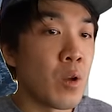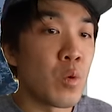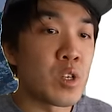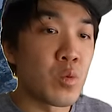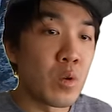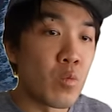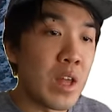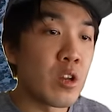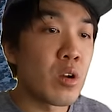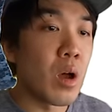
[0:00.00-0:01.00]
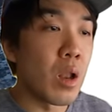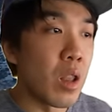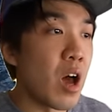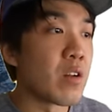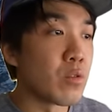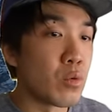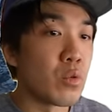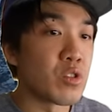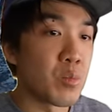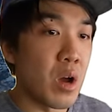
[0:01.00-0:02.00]
which would render a lot of
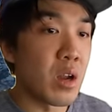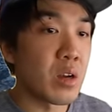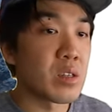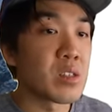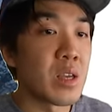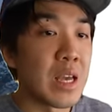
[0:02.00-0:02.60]
Google's products